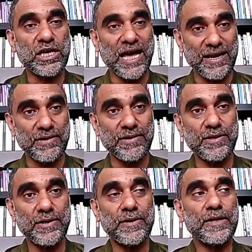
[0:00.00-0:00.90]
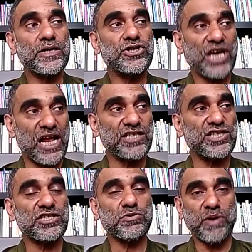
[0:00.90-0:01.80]
to the current
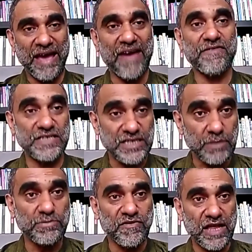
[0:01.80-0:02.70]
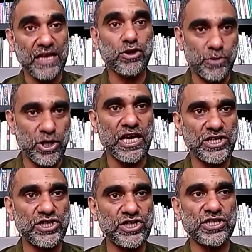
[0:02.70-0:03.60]
challenges we have in terms of that
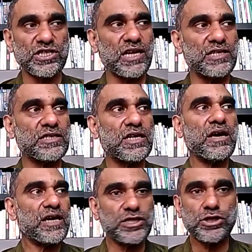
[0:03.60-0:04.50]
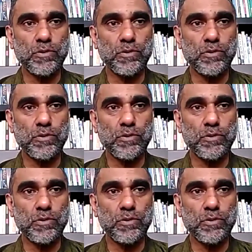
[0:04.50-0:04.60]
communications challenge